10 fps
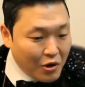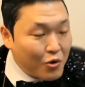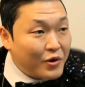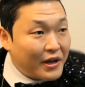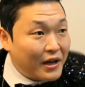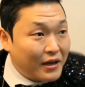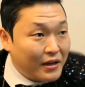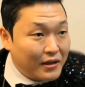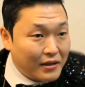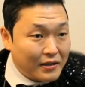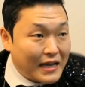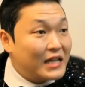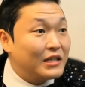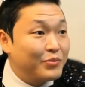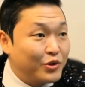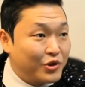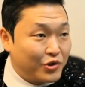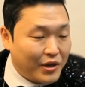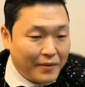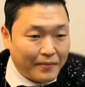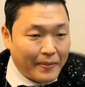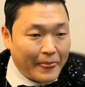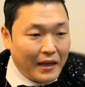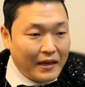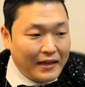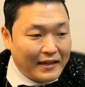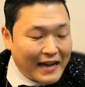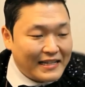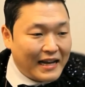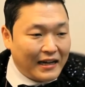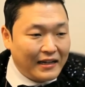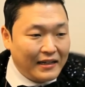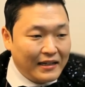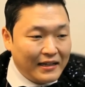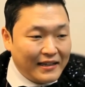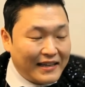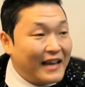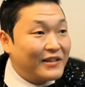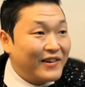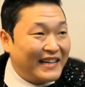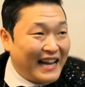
out when Berklee sent an invitation to PSY's parents for the annual Parents' Day.